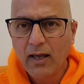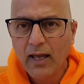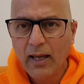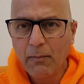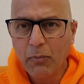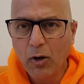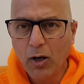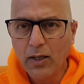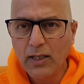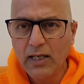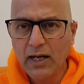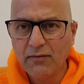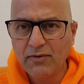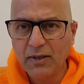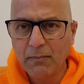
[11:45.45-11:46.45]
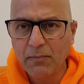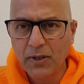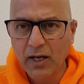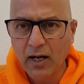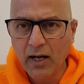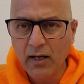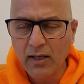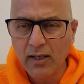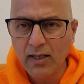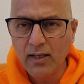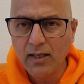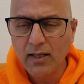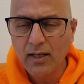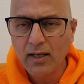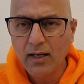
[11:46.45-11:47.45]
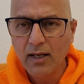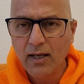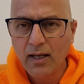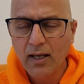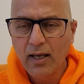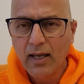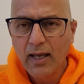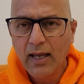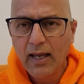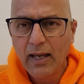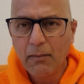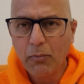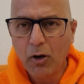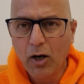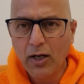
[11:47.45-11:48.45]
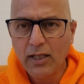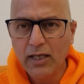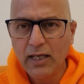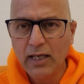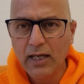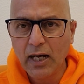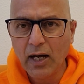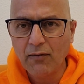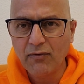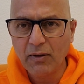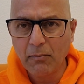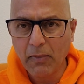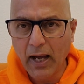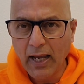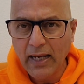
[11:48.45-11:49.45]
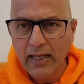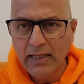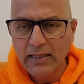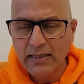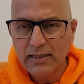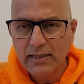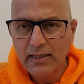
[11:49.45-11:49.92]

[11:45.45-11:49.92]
a body of the prana, a body of the mind